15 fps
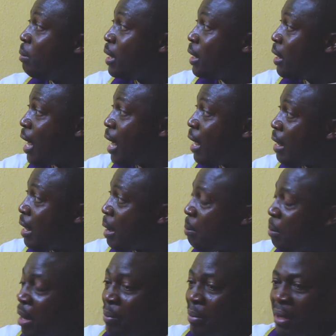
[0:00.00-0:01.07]
be
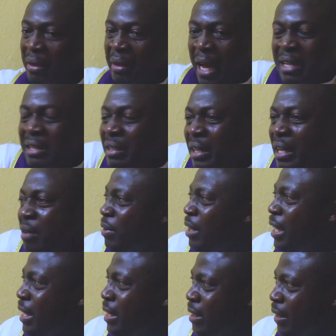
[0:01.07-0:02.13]
maybe hasn't even
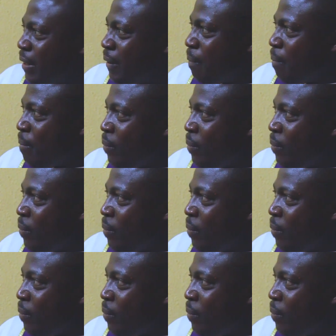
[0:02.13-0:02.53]
eaten.